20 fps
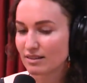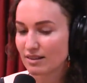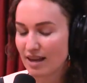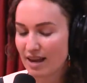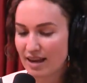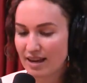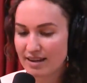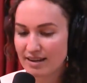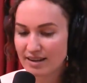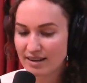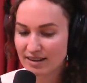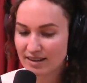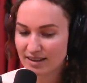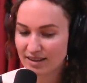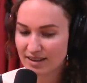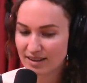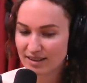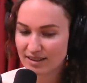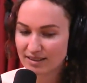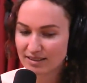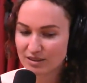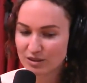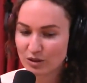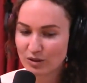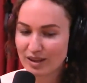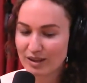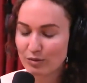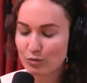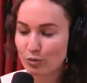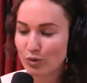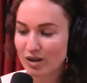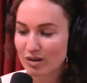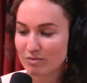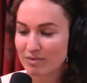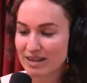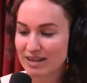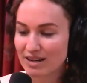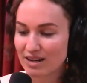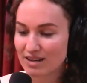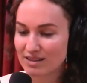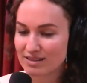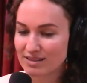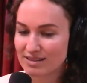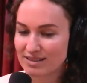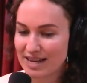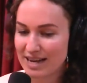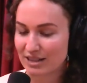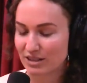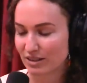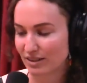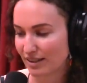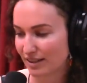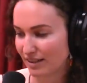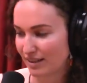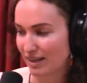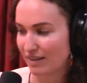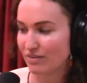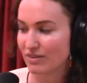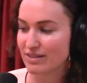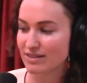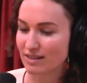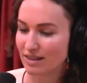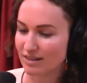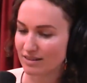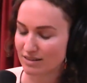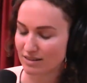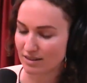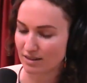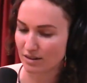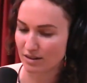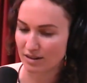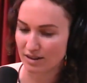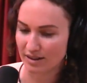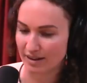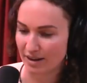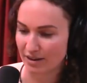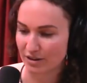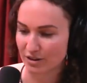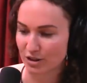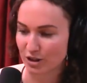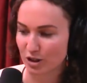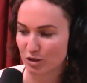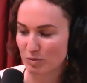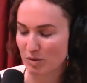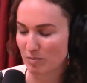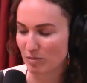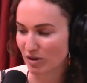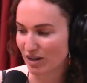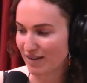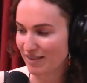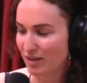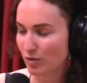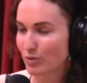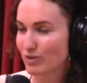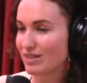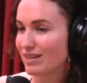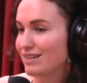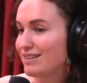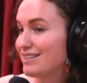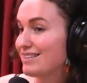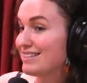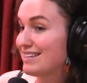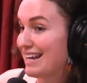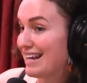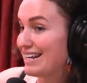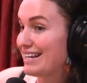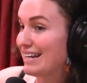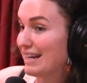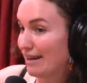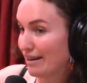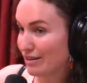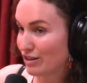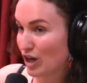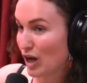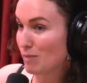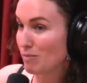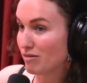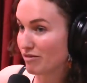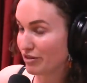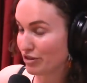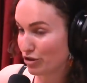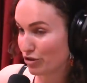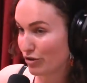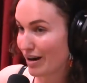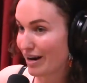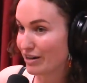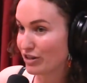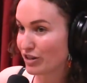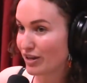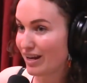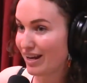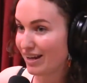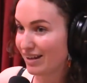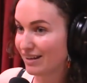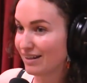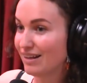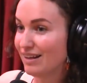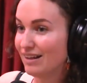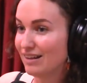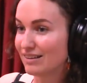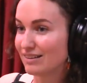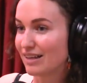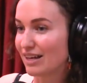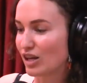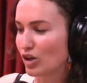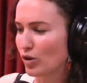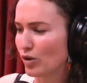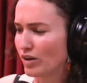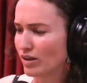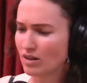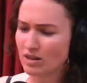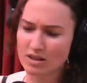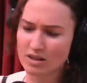And uh, so like one of my cousins actually like gave his signs to another church member and then was like standing on top of a trash can, like going,